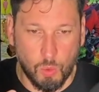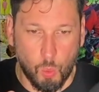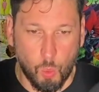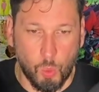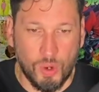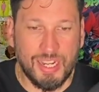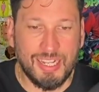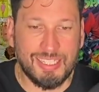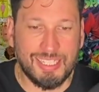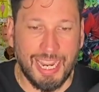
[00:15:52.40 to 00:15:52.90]

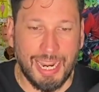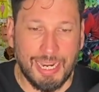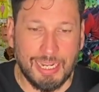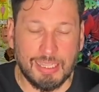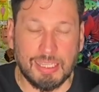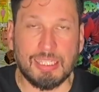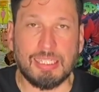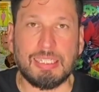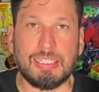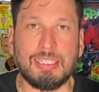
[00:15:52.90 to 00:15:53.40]
we
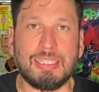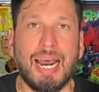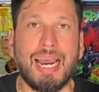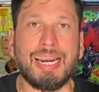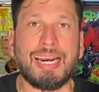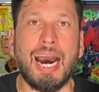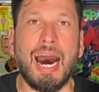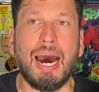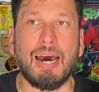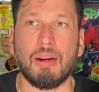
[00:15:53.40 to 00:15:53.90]
take the
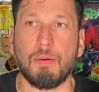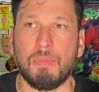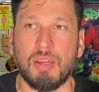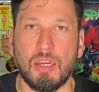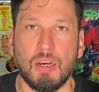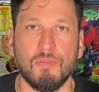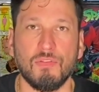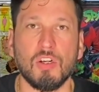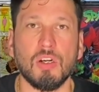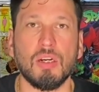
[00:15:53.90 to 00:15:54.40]

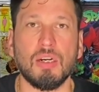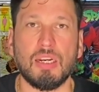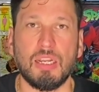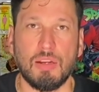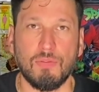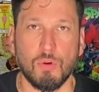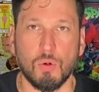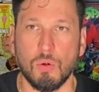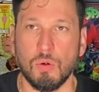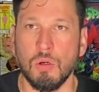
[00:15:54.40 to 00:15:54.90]
dichotomy of good and
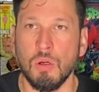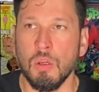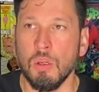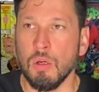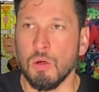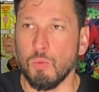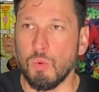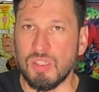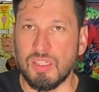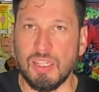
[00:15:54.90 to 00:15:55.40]
evil
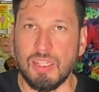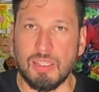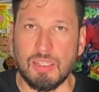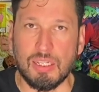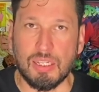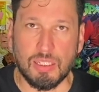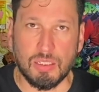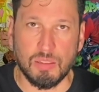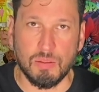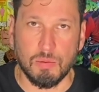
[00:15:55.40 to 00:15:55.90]
within
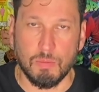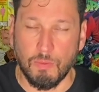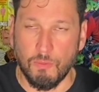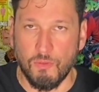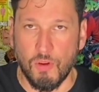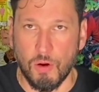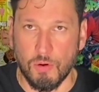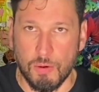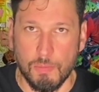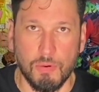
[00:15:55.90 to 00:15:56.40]
these
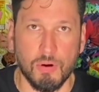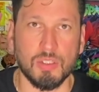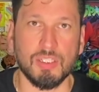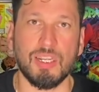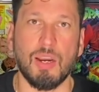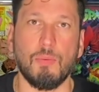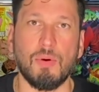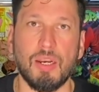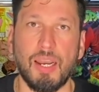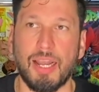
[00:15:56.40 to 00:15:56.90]
very books
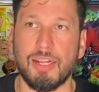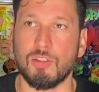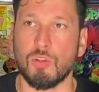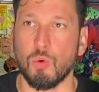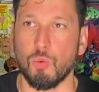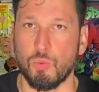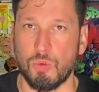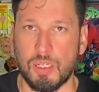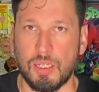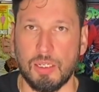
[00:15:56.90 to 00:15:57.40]
that we like
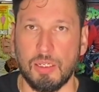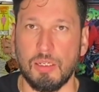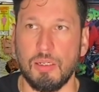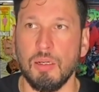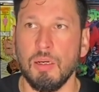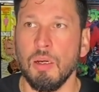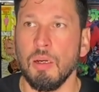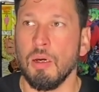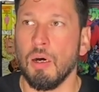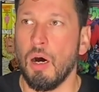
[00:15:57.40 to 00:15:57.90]
to read
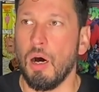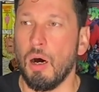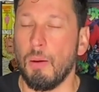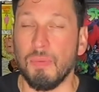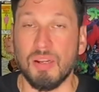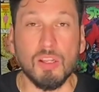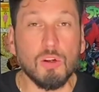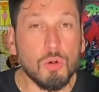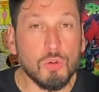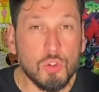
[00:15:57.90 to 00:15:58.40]

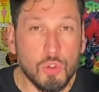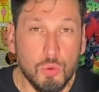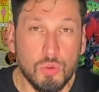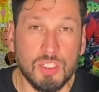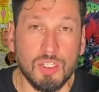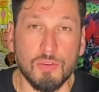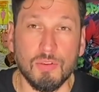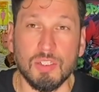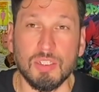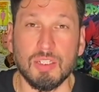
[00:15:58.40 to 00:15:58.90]
a little too
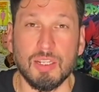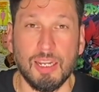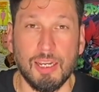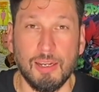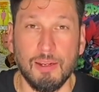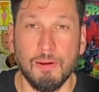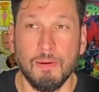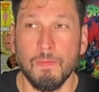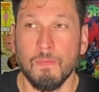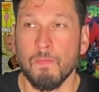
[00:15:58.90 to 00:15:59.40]
seriously,